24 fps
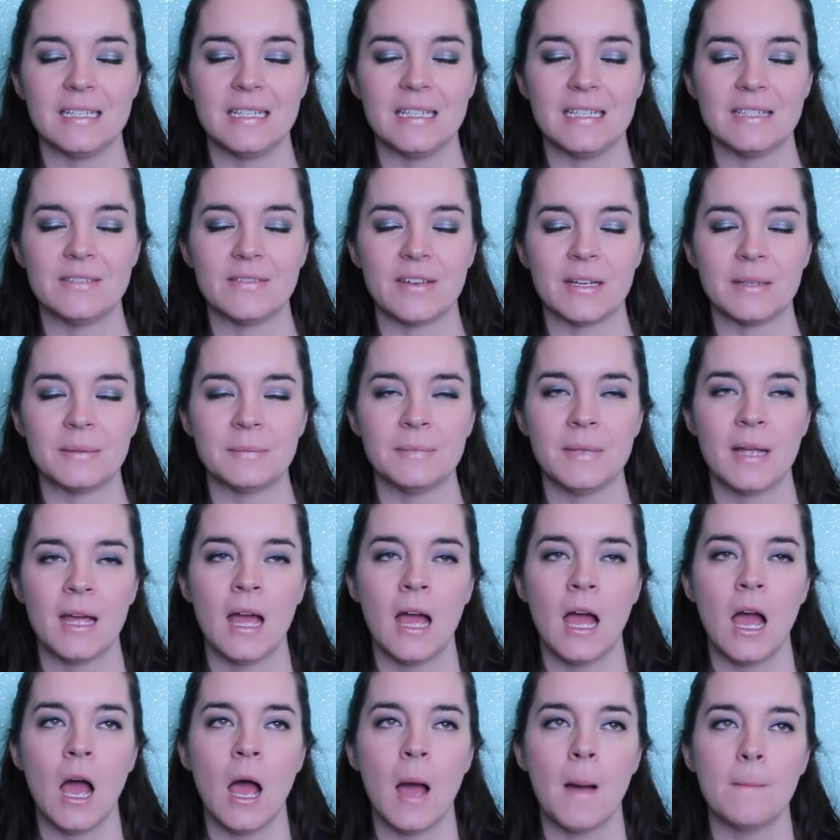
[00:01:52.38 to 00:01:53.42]
It's fine.
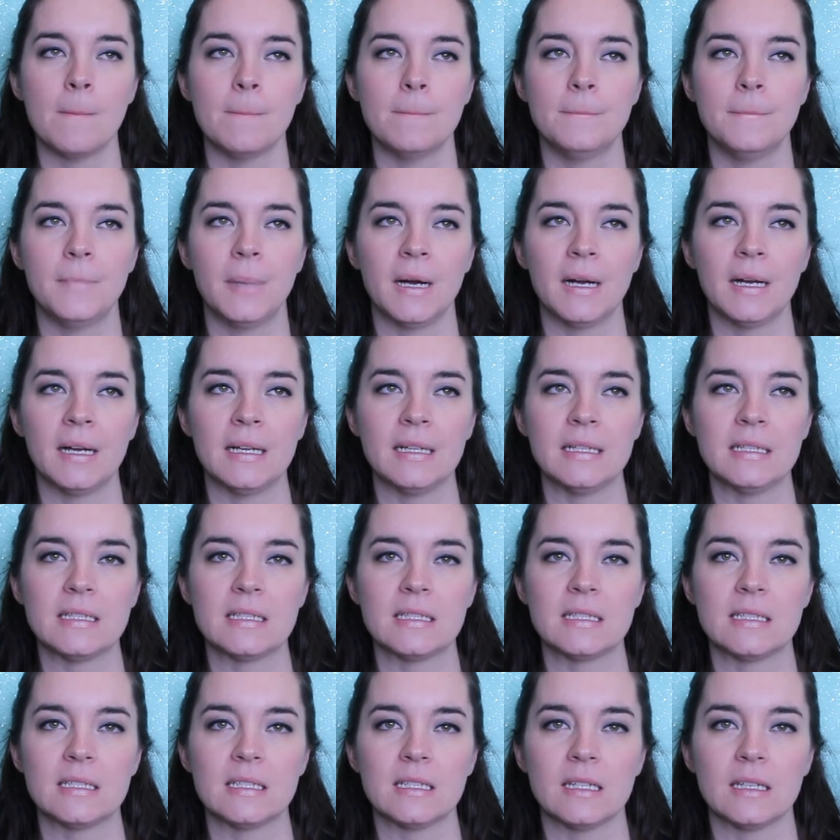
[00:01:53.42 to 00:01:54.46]

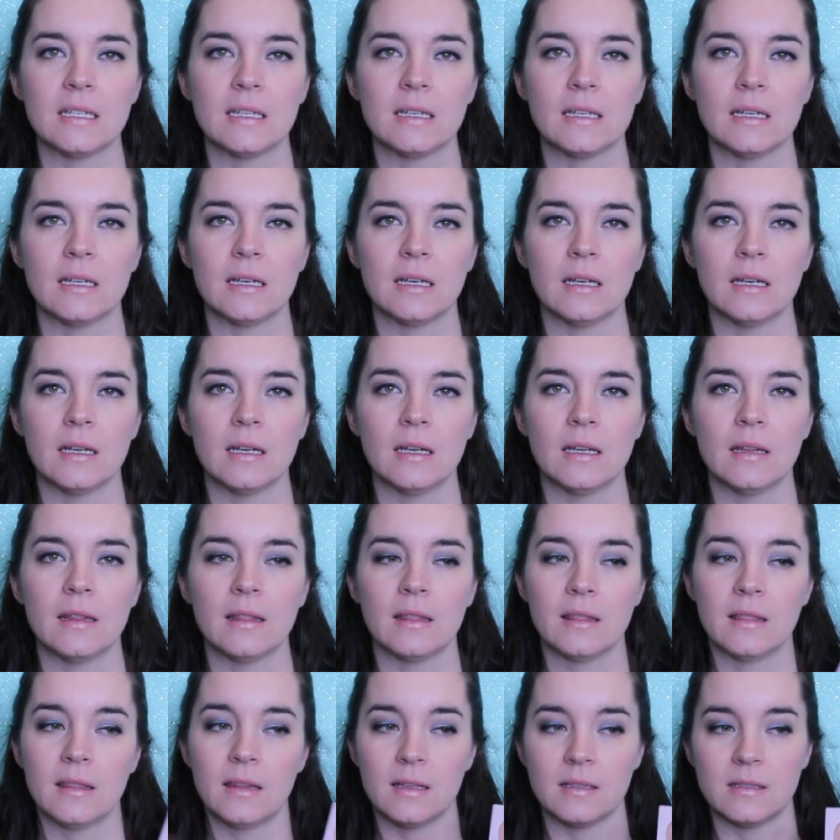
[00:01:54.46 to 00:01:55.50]
But
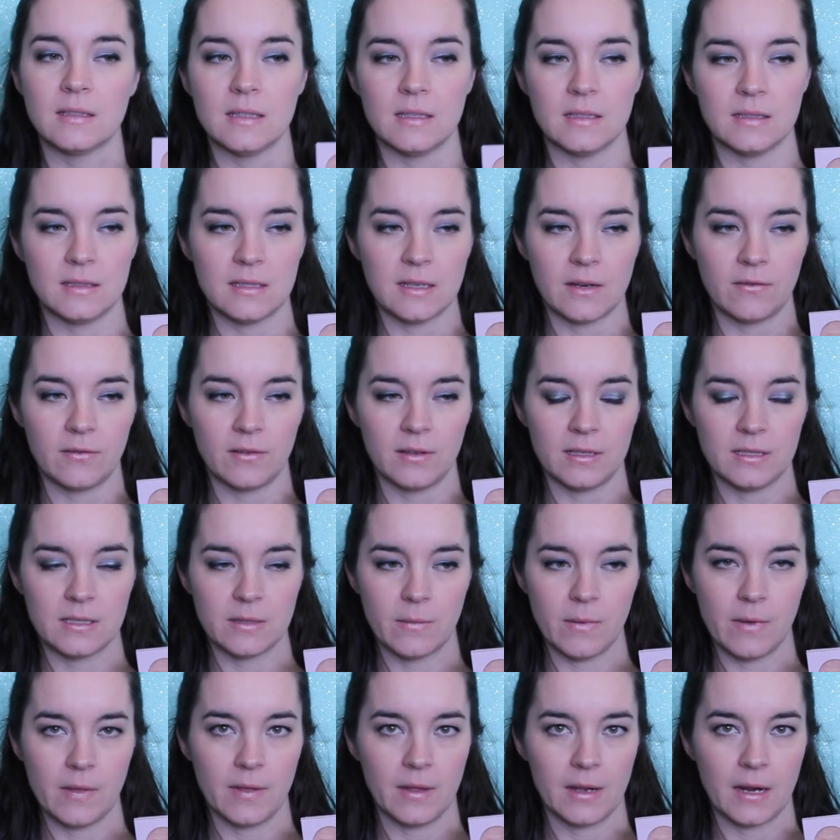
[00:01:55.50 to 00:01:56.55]
this is definitely
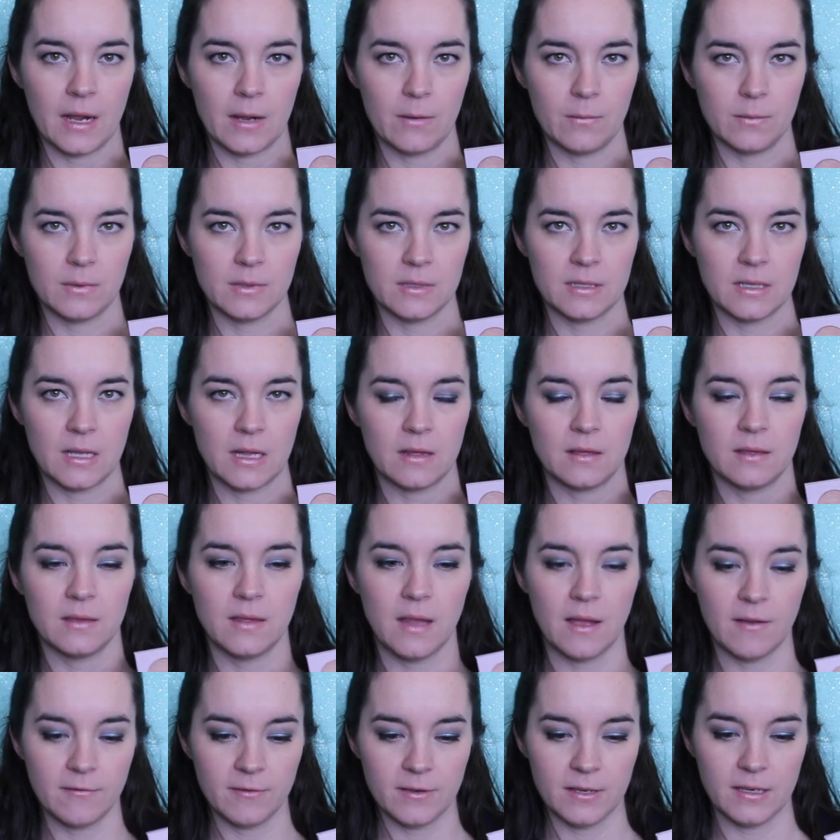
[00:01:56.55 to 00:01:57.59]
something that I was
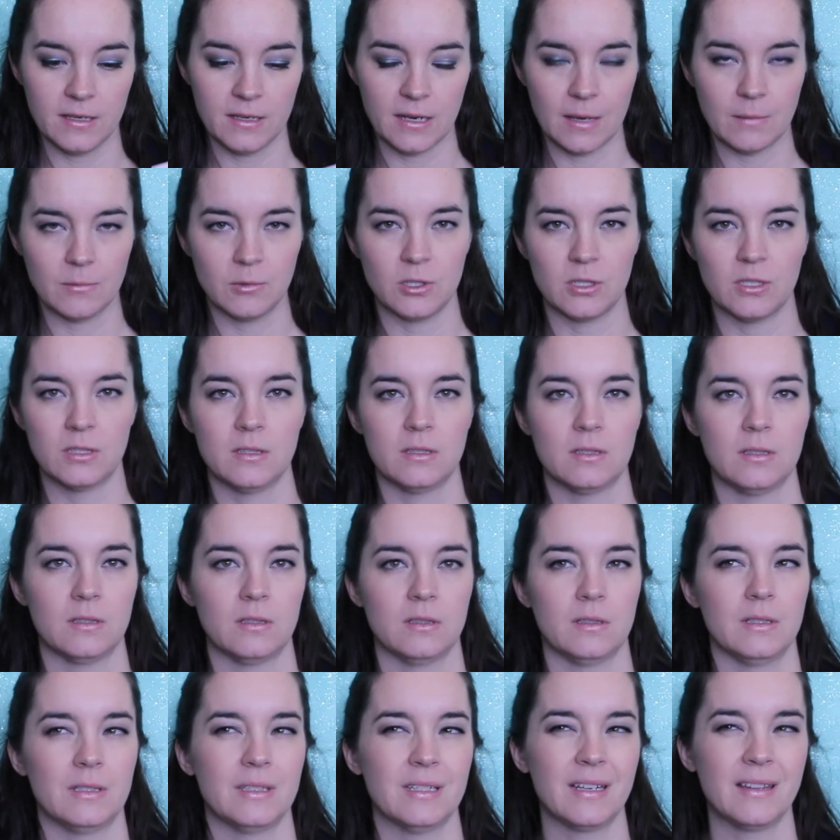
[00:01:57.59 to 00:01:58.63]
loving.
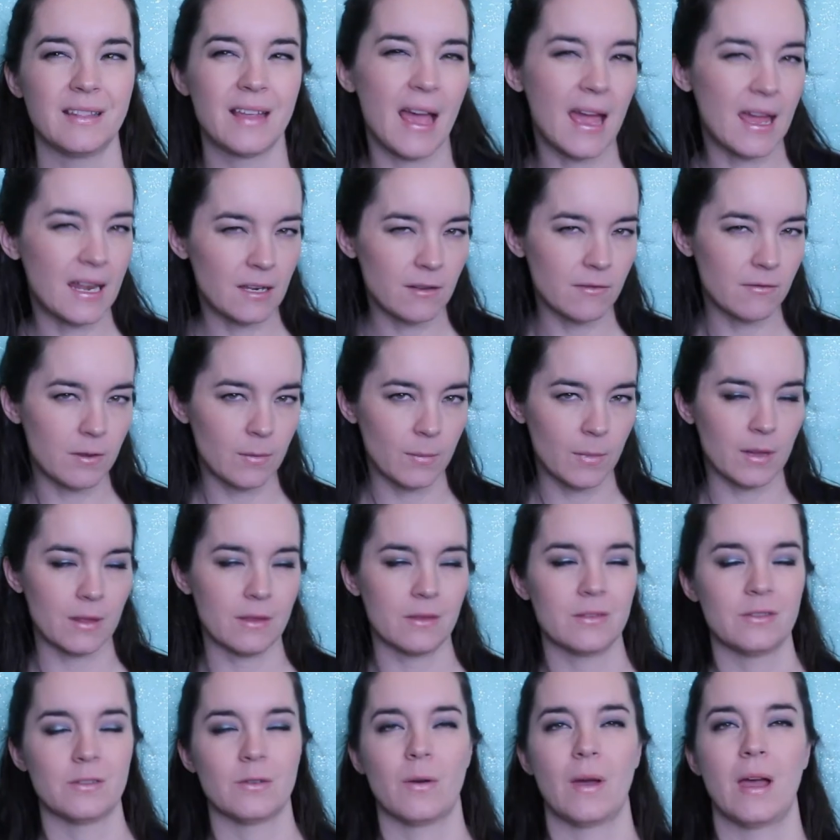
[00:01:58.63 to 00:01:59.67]
It's like the end of the
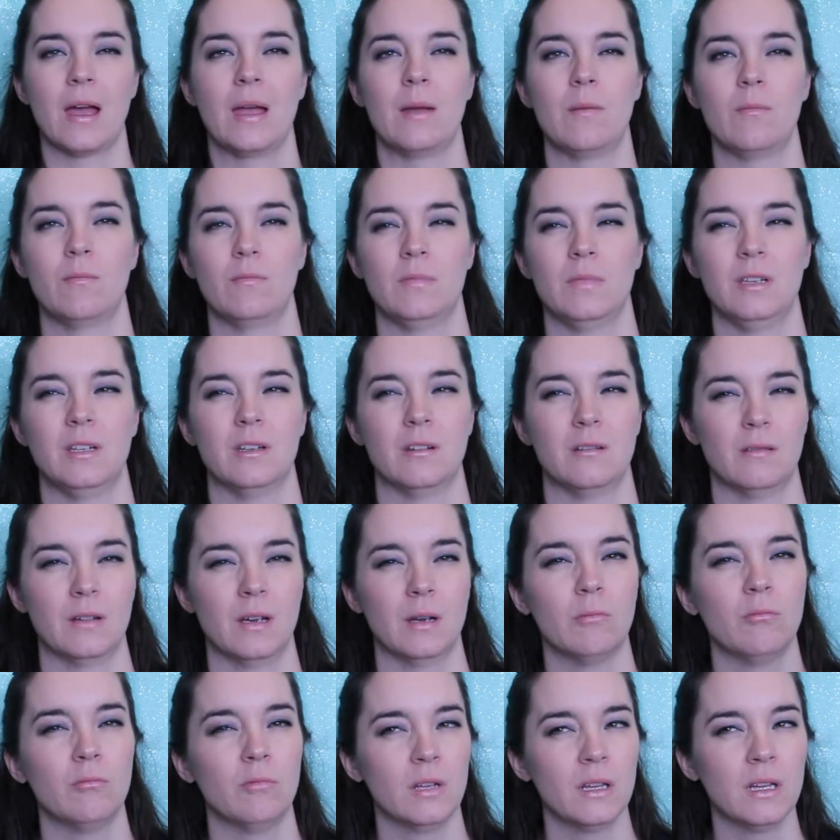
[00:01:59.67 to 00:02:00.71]
month, so I'm
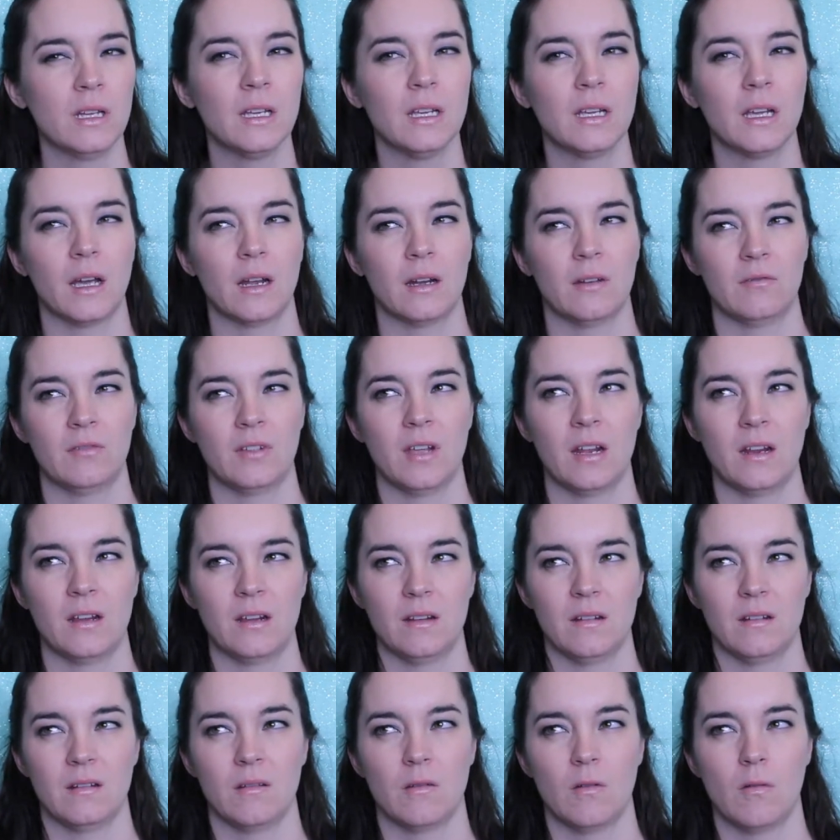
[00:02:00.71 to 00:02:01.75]
really kind of
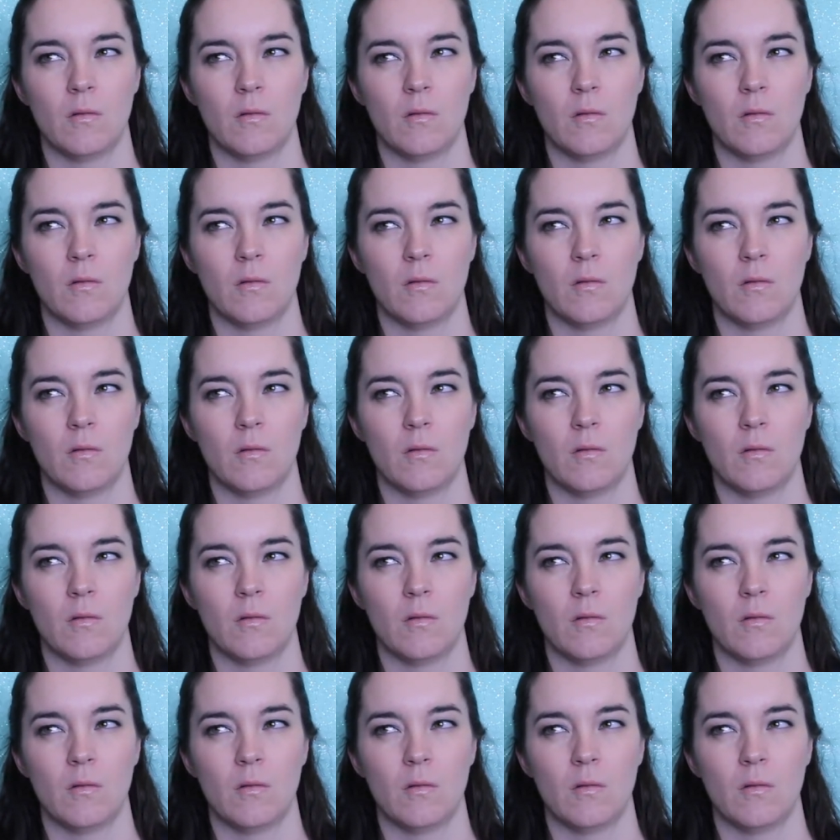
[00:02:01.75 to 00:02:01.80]
getting,